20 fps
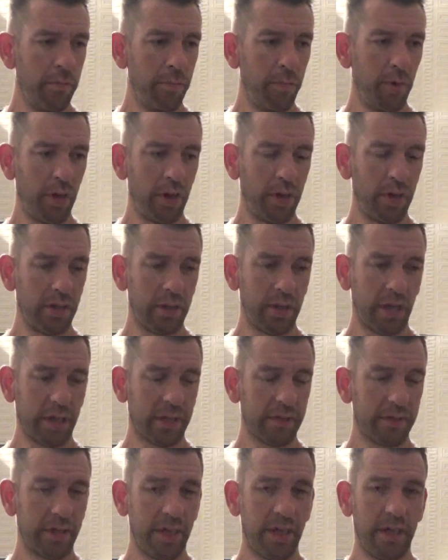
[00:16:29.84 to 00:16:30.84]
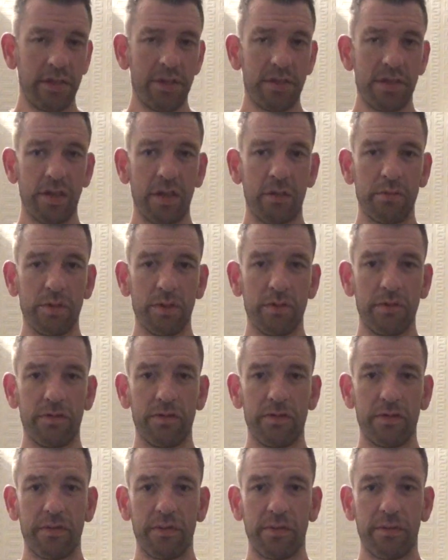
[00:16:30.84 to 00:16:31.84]
but like I say, in terms of
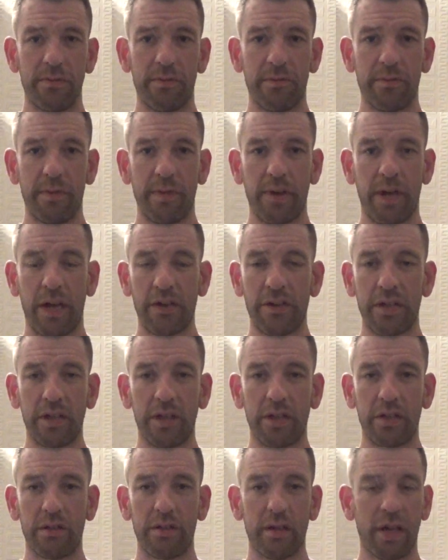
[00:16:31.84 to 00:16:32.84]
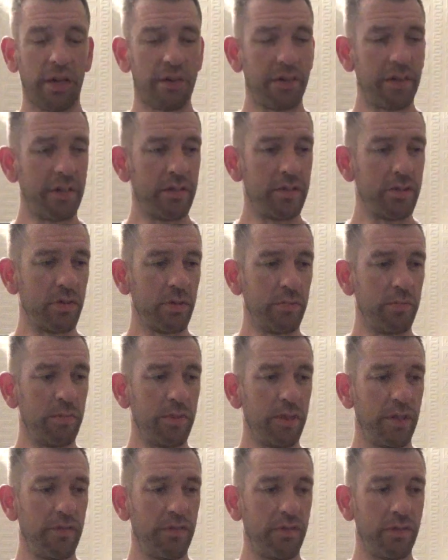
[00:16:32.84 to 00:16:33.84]
adding
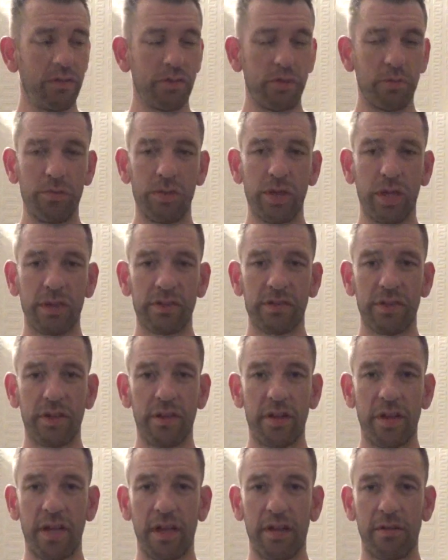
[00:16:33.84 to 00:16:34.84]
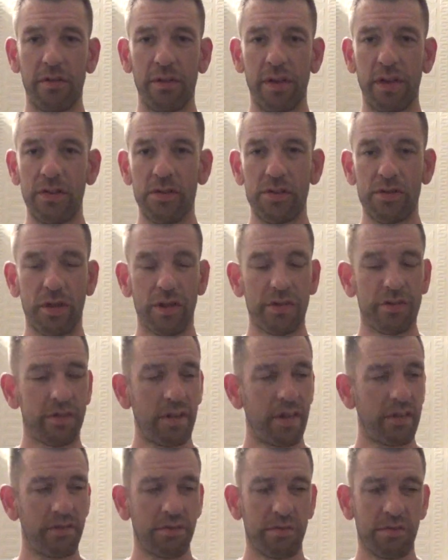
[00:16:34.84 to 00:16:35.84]
different subjects in there and interests,
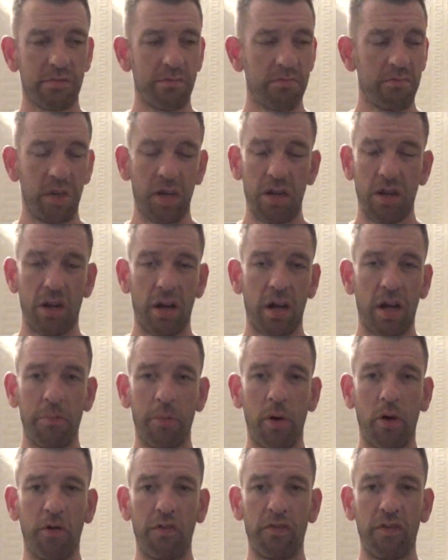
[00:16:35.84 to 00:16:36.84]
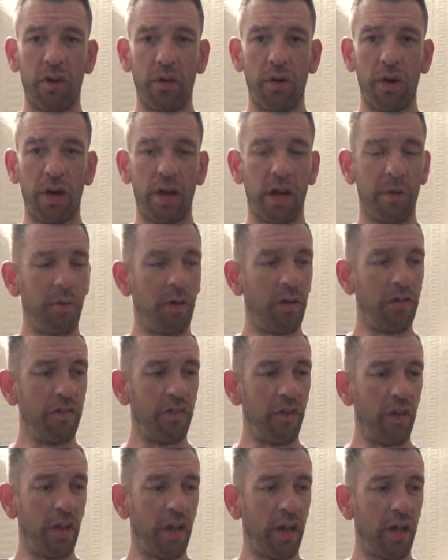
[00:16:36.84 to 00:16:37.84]
that's I'm all for it. I'm all
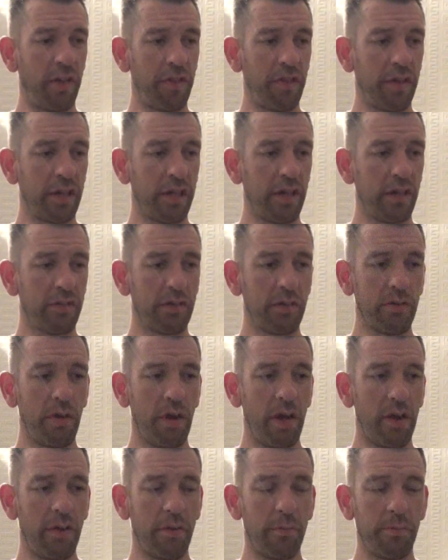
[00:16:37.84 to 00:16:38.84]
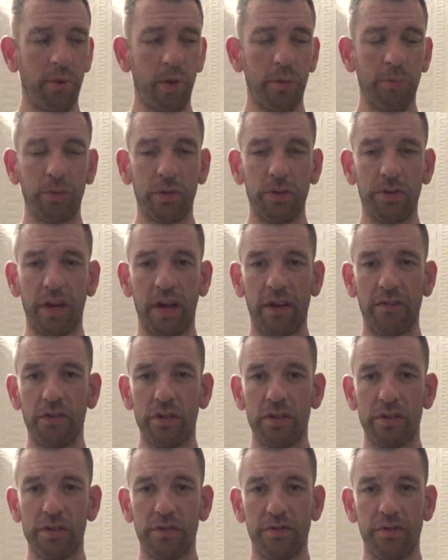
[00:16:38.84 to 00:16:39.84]
for that. I think it's great that people
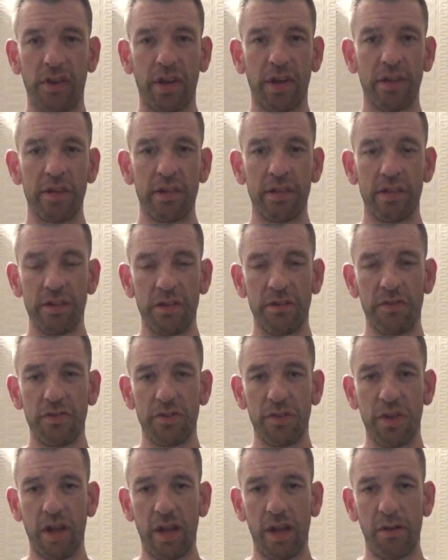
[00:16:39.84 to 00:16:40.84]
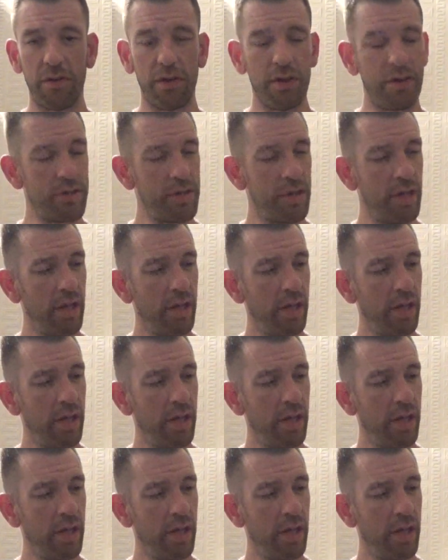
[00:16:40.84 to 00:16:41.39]
diversifying into different areas.